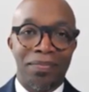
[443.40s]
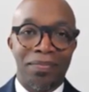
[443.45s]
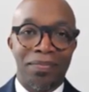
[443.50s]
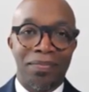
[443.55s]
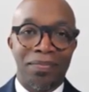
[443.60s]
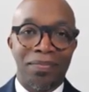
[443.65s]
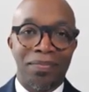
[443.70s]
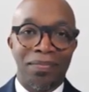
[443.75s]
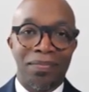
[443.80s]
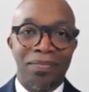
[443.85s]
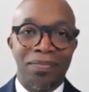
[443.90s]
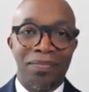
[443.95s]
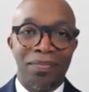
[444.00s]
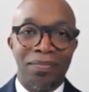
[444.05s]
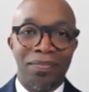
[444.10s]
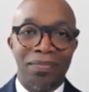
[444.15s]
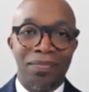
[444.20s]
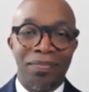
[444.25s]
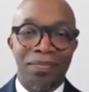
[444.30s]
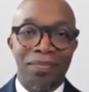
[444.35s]

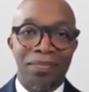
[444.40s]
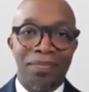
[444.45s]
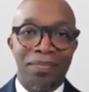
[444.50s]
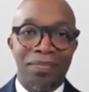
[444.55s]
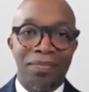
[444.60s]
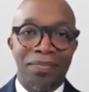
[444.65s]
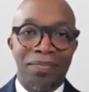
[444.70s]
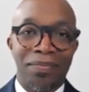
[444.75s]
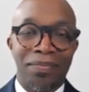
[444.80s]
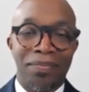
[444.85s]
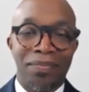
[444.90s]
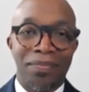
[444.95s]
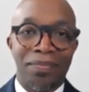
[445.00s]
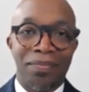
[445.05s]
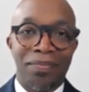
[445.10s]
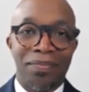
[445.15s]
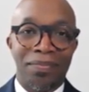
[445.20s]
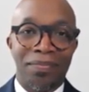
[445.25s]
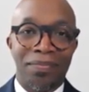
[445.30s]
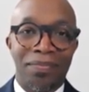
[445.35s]

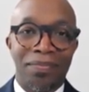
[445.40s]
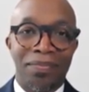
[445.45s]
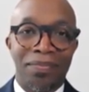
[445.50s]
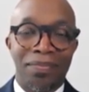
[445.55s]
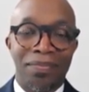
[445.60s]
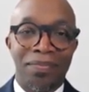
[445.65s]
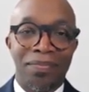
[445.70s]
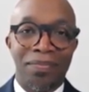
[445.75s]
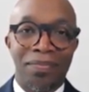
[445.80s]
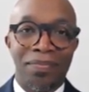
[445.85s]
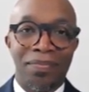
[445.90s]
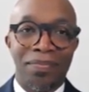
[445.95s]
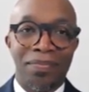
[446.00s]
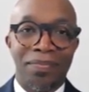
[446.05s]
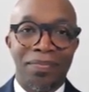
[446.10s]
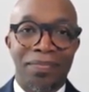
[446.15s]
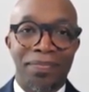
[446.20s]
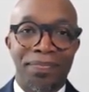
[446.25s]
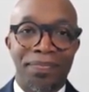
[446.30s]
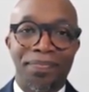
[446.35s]

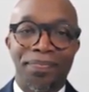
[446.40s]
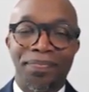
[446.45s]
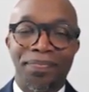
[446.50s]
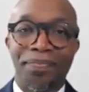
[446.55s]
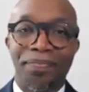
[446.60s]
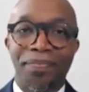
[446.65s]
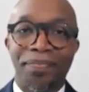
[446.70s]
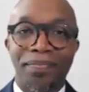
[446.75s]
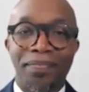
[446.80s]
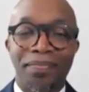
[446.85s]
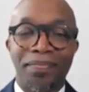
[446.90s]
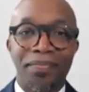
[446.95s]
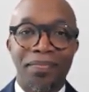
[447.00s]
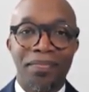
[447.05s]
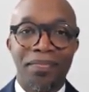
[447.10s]
This person isn't speaking.